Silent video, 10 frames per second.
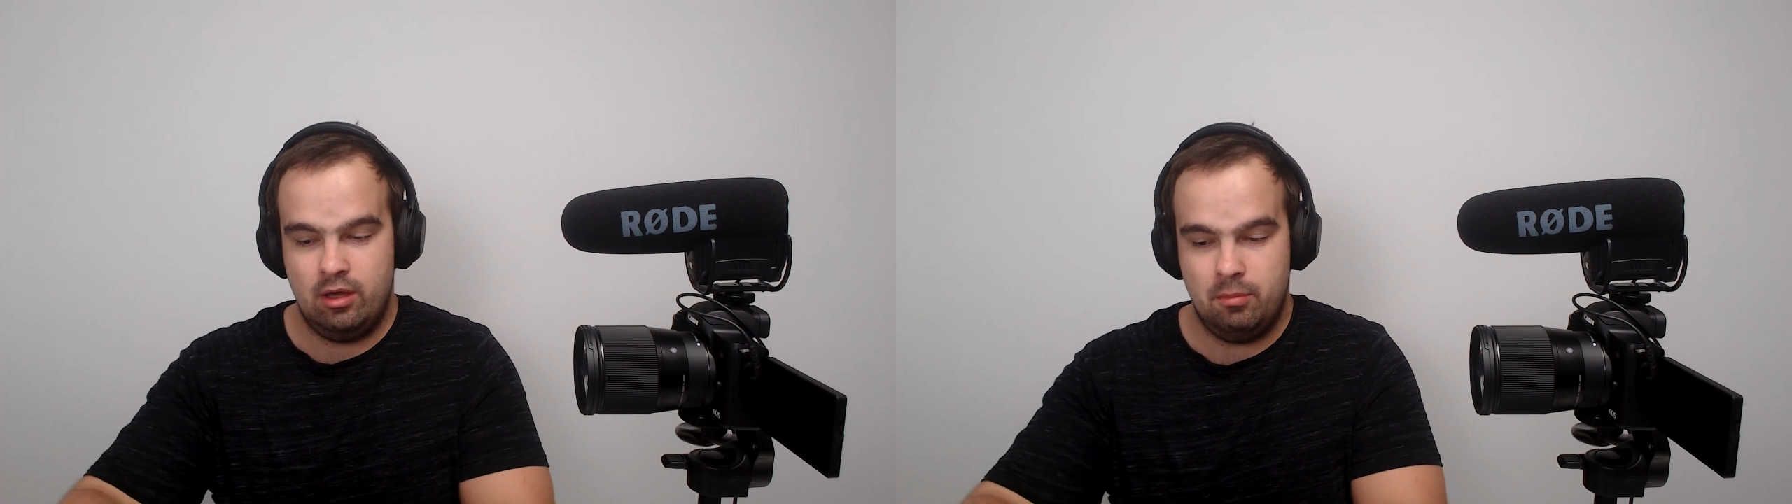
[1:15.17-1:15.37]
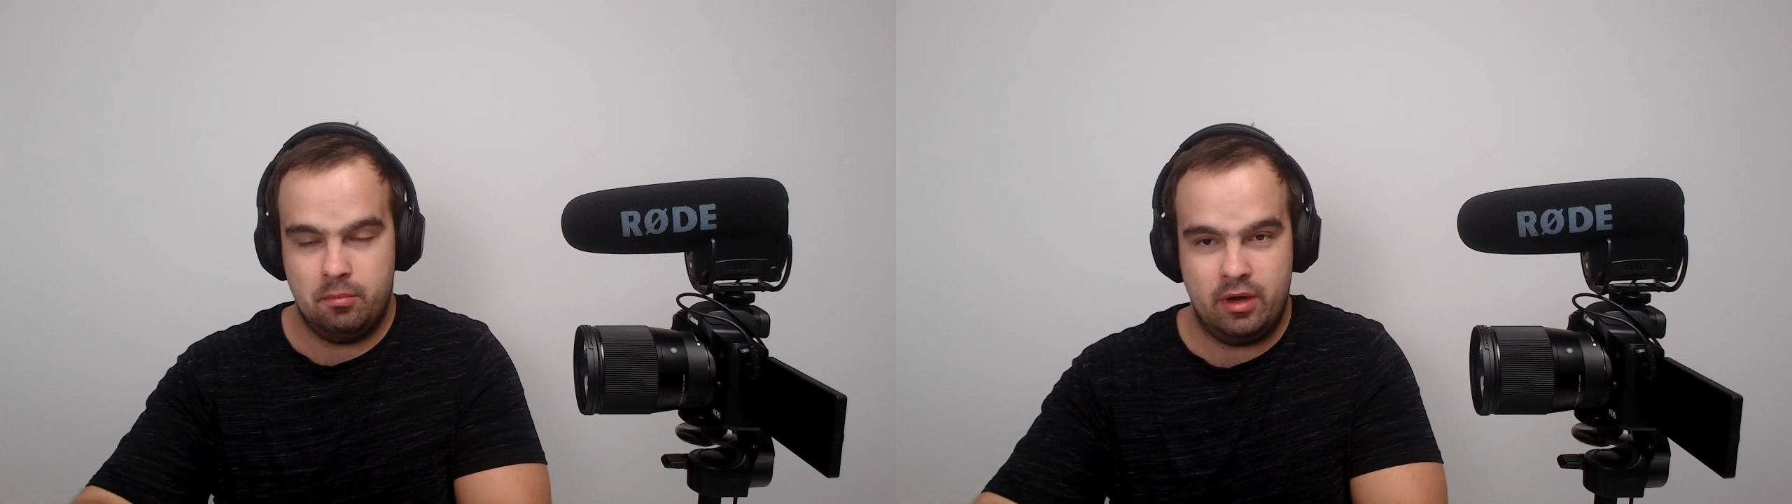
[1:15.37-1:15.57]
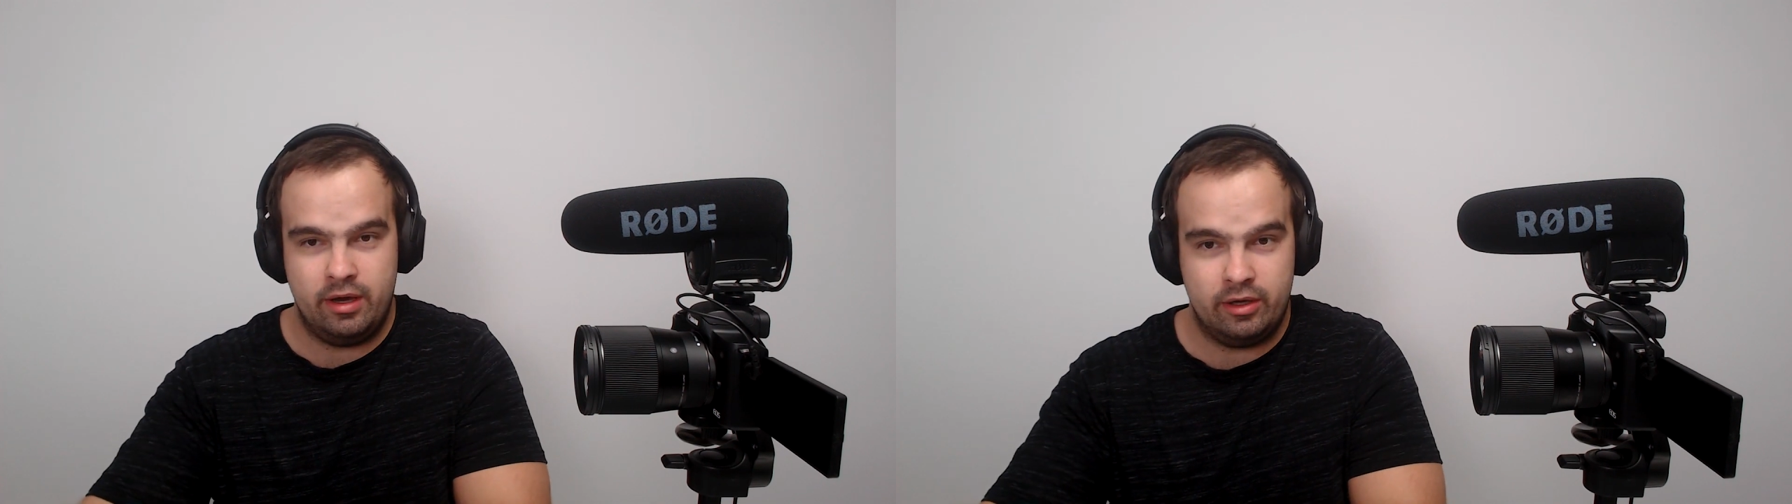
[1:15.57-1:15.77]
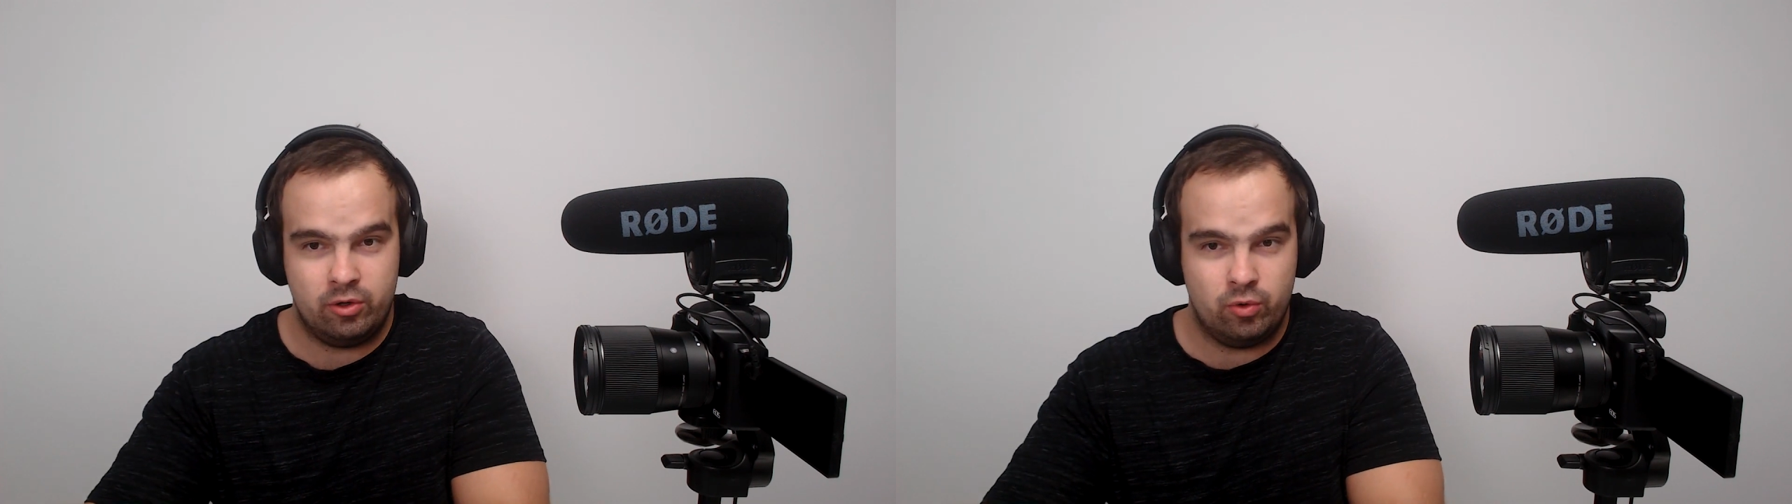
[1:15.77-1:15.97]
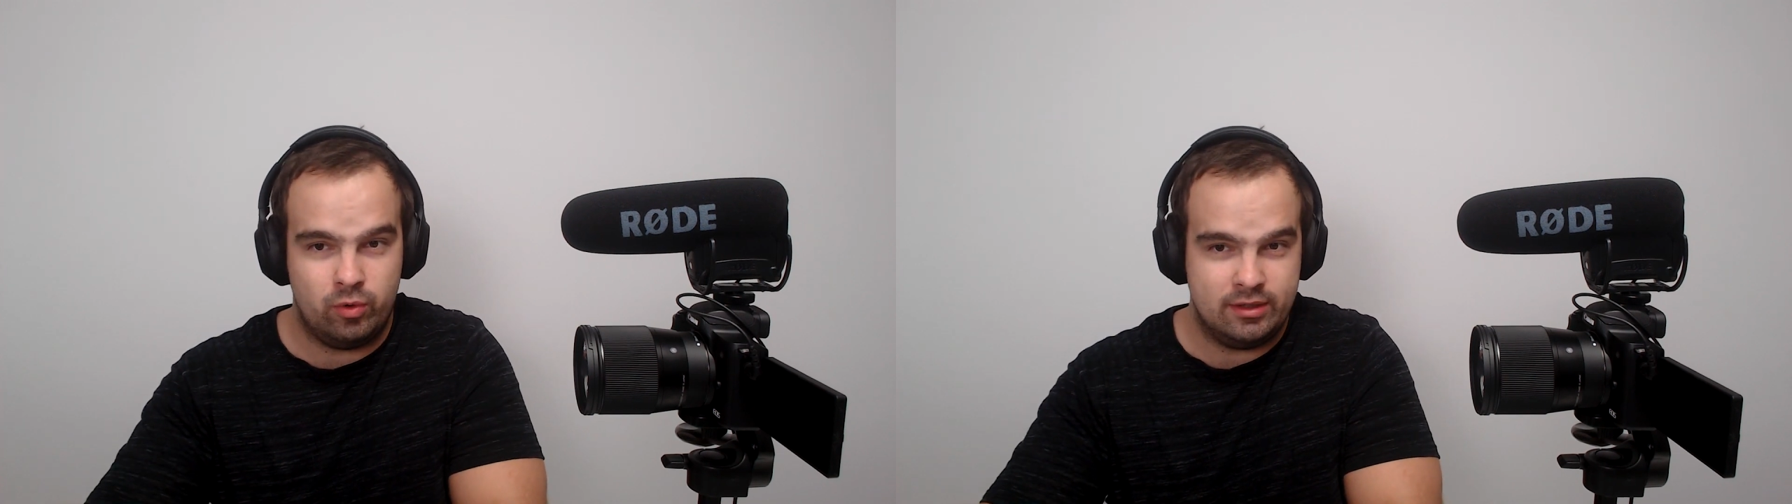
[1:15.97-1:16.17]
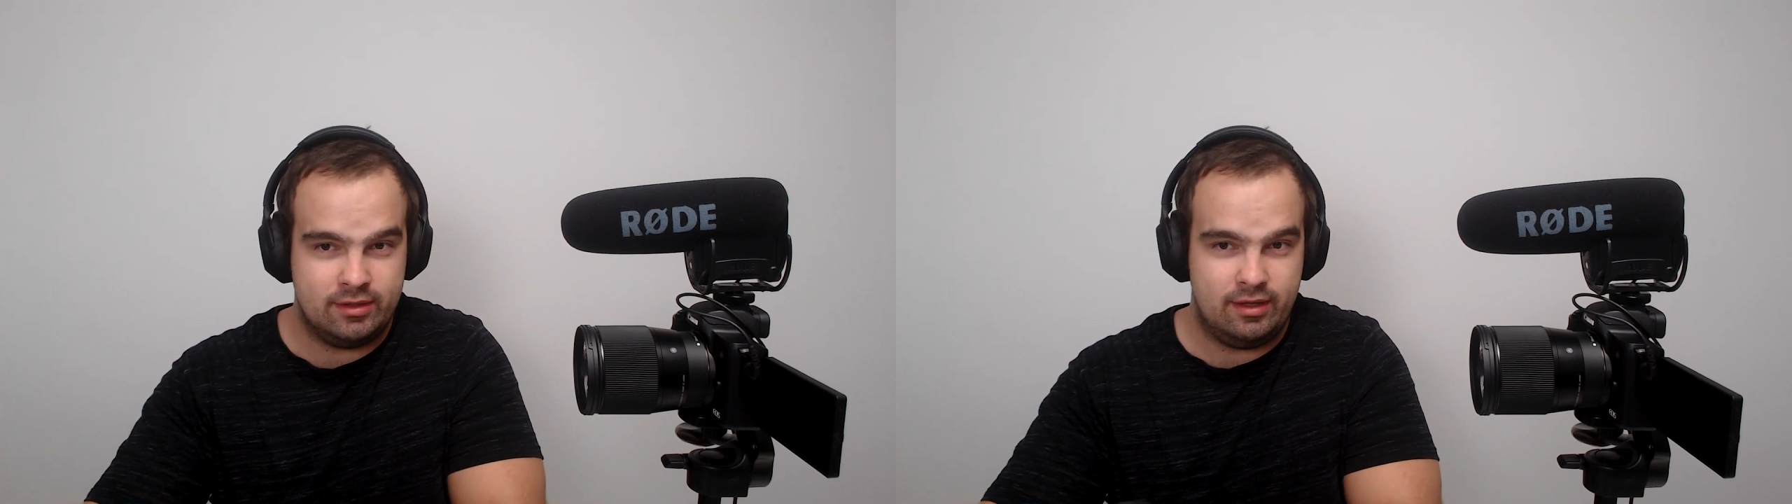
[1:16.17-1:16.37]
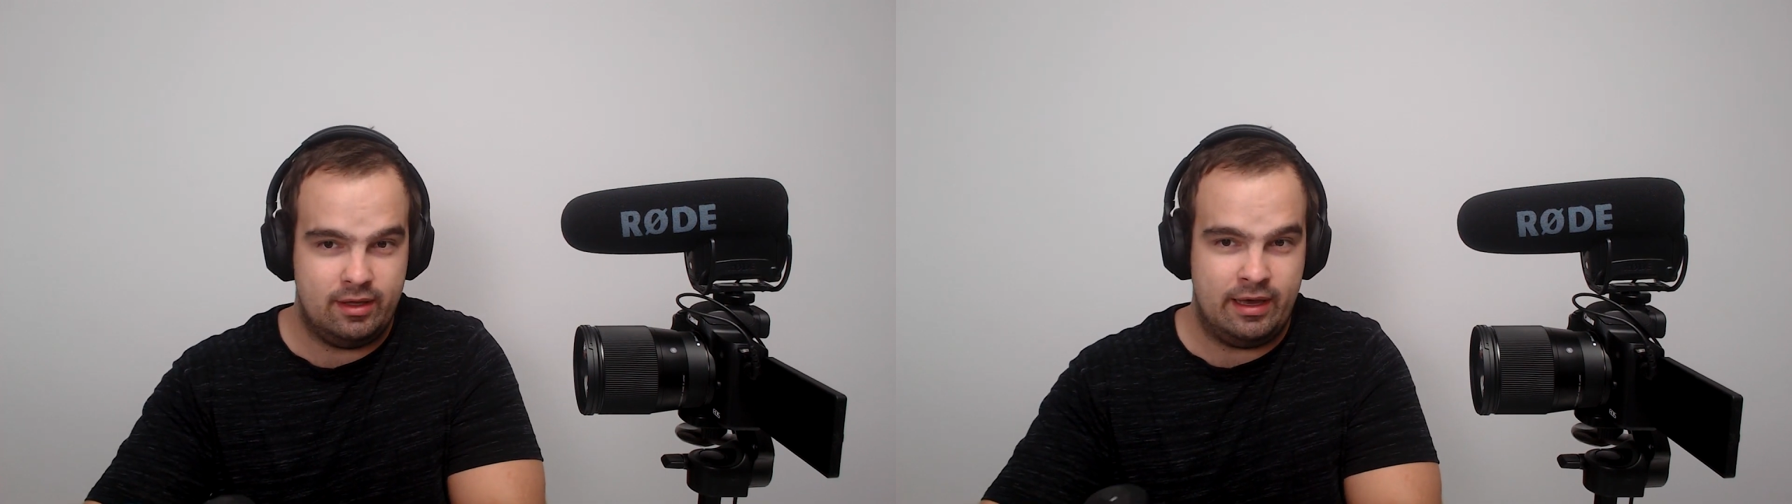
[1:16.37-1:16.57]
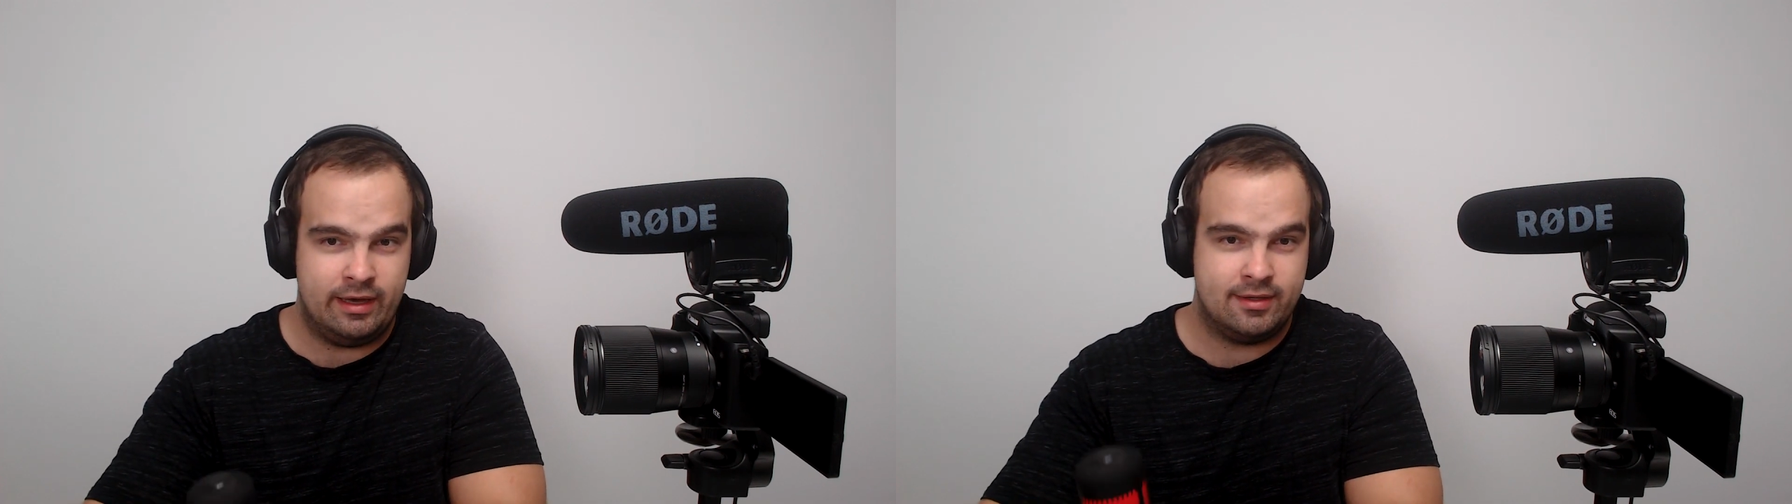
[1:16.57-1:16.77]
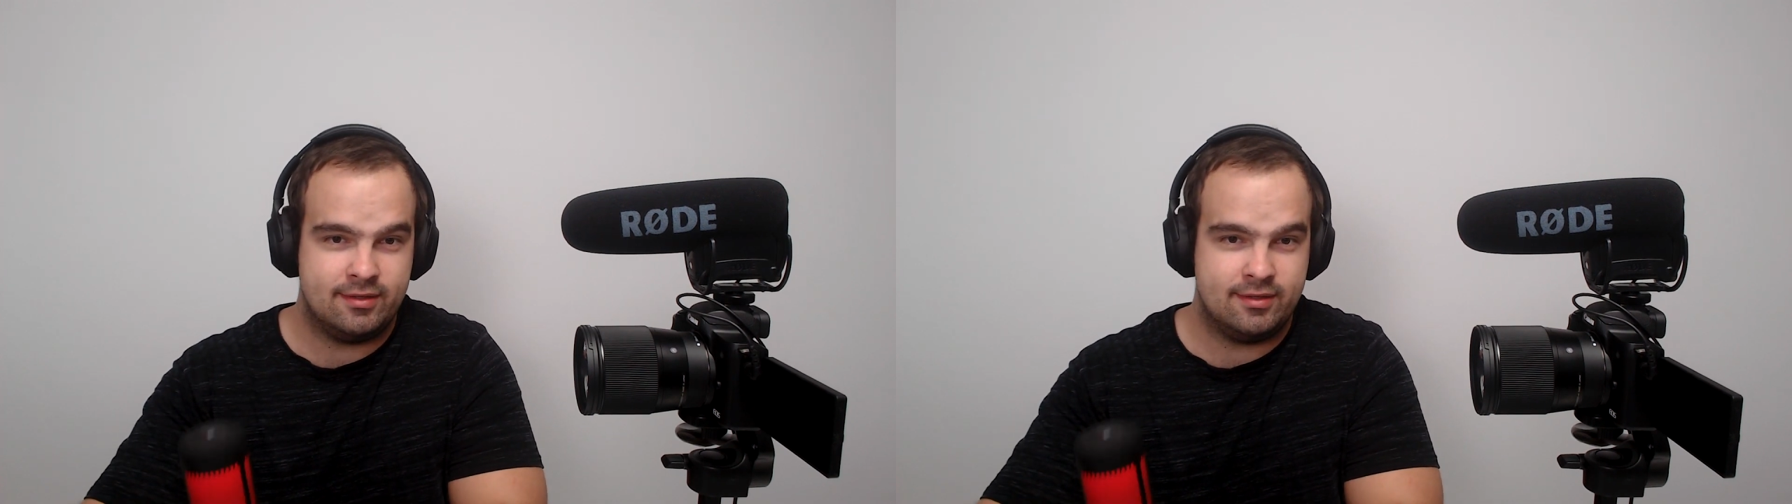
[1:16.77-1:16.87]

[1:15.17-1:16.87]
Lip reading: my Quad X